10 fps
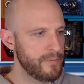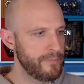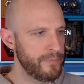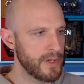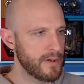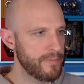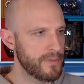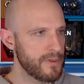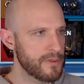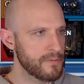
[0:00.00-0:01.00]
pick up the
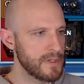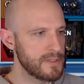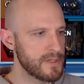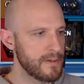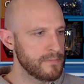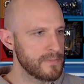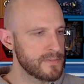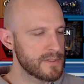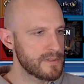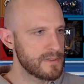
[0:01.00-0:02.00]
3
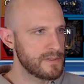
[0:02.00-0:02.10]
gems,